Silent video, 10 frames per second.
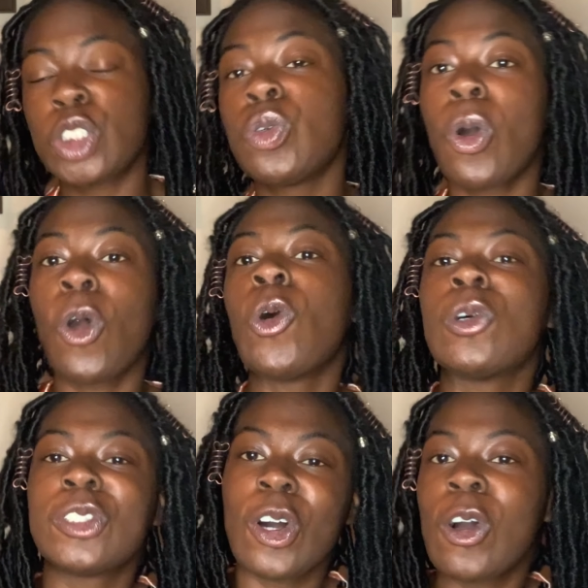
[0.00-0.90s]

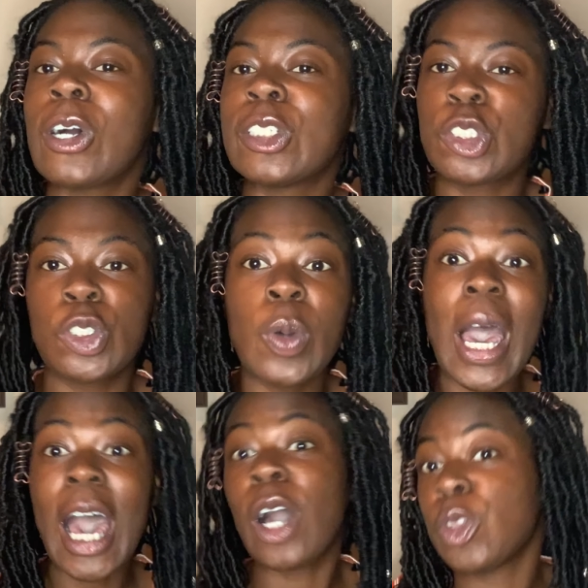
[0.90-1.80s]
hold on to
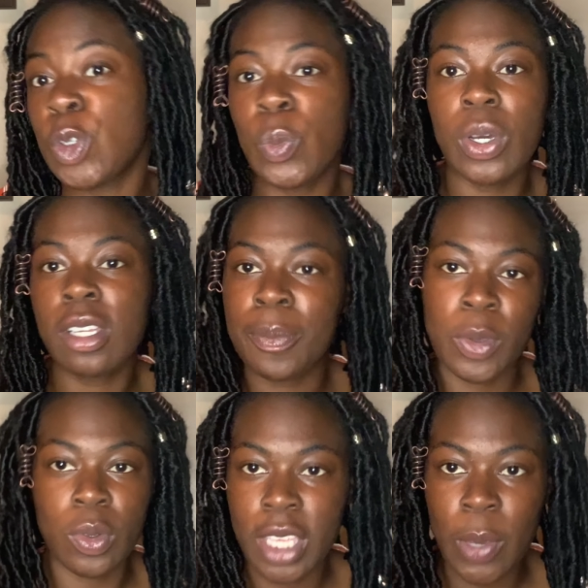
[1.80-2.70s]
how you would
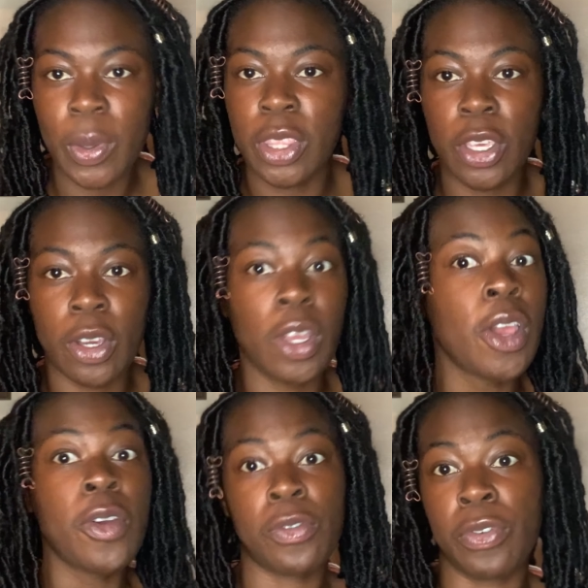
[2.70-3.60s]
communicate with your
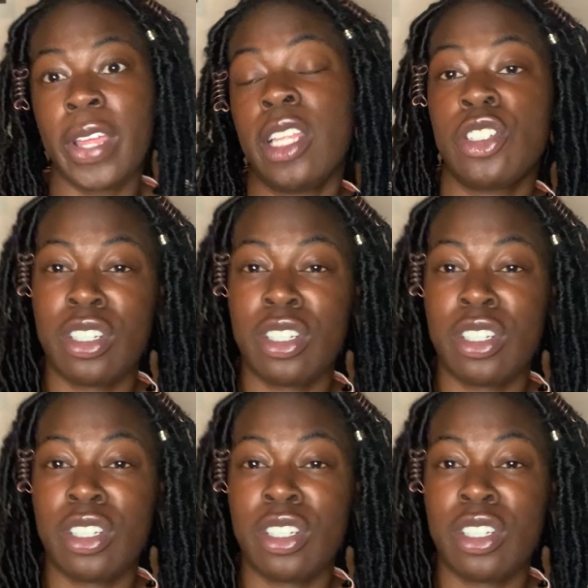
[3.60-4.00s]
friends, your